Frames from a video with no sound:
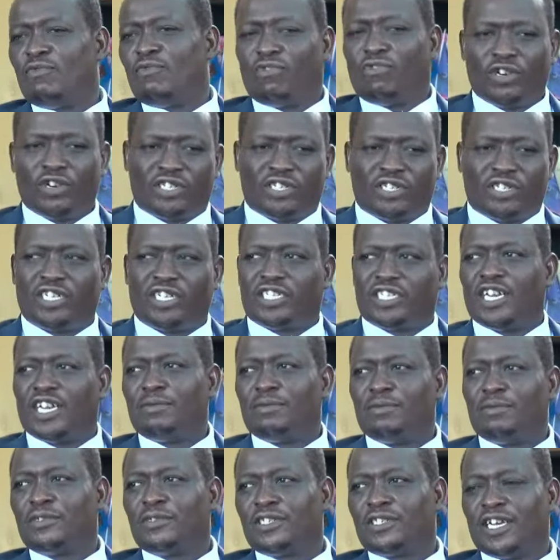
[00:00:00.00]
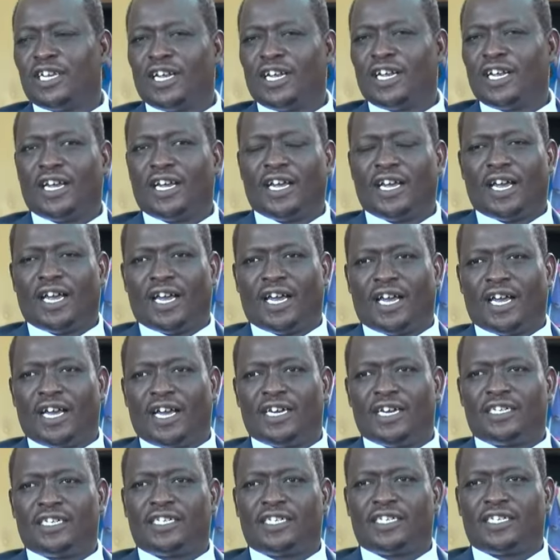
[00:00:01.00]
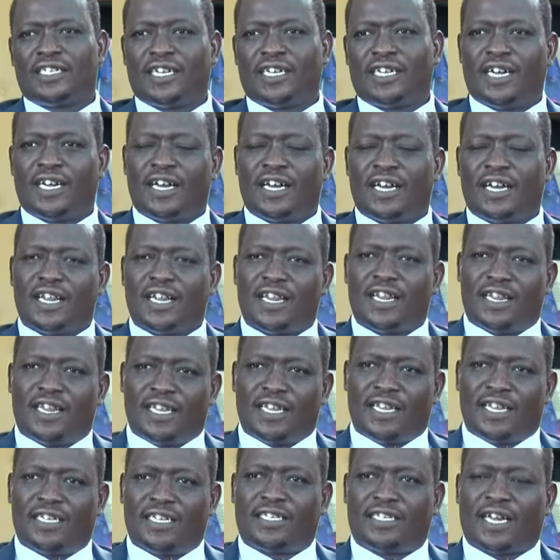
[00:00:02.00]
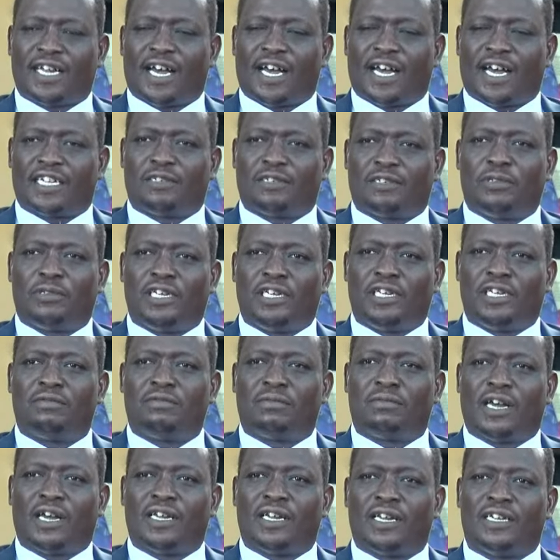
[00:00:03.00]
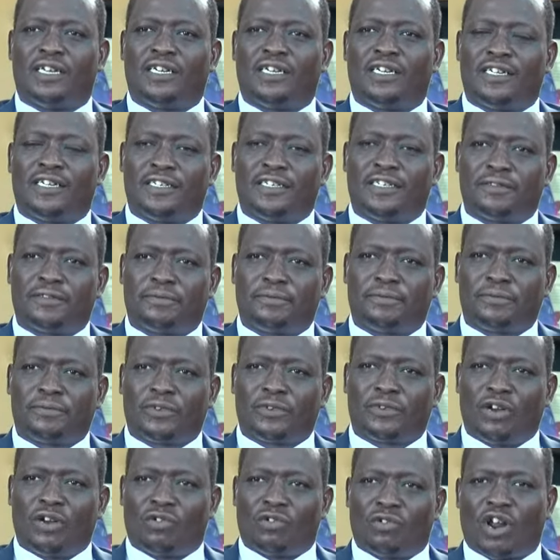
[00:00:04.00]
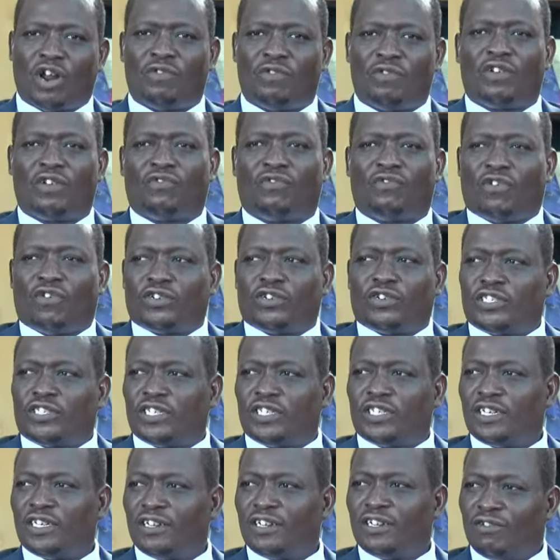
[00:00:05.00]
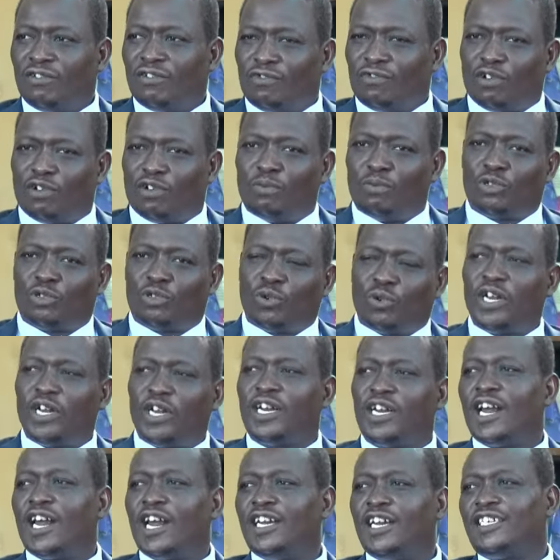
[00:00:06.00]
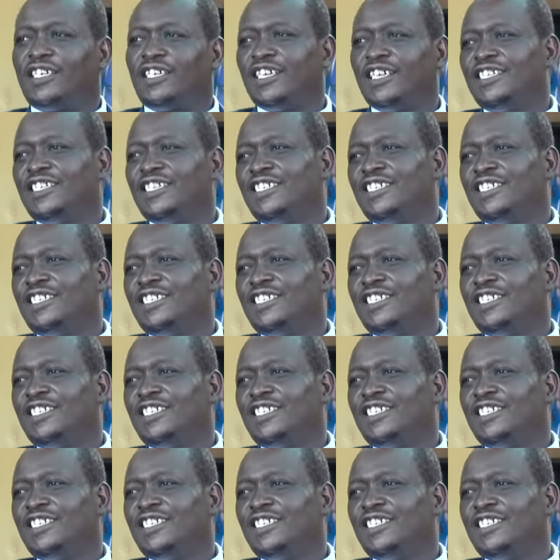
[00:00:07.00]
systems, and this has been my driving force from 2019.